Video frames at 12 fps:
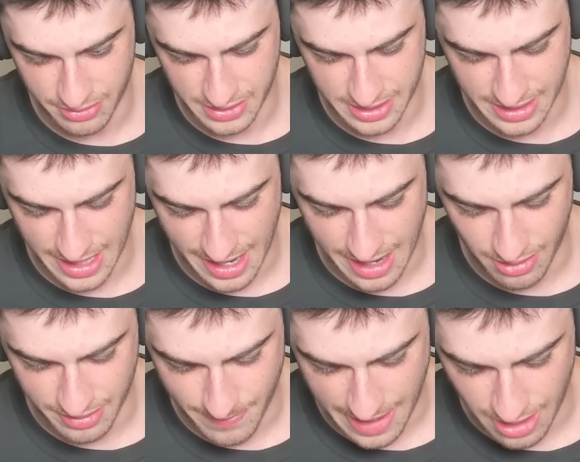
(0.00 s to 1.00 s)
to get out
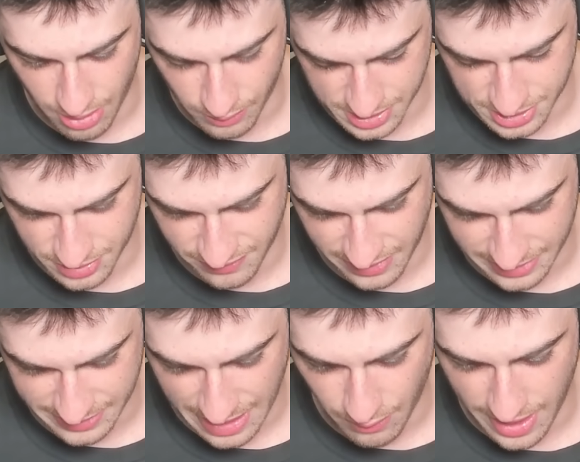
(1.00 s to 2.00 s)
and about once you're
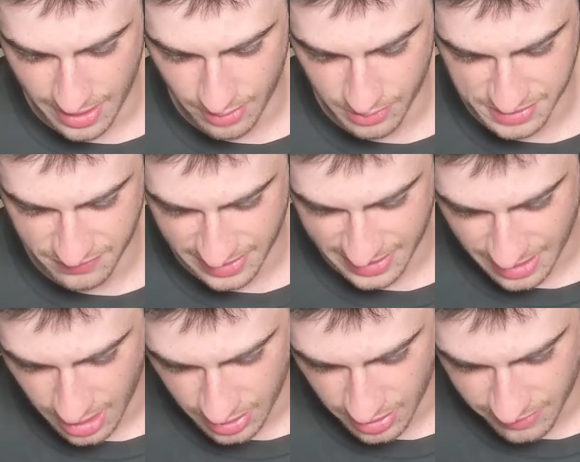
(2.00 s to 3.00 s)
feeling that way, once you're feeling
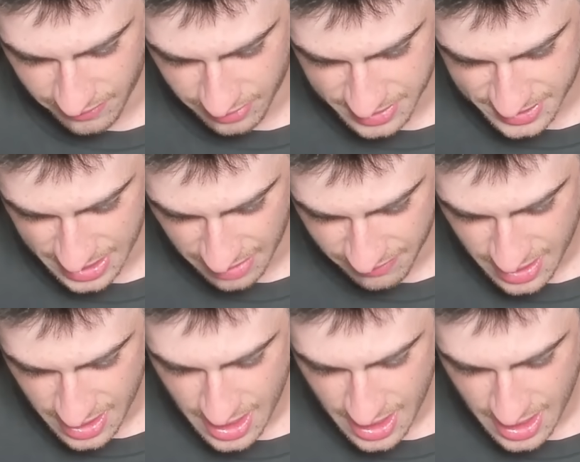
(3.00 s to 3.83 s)
hungover and stuff.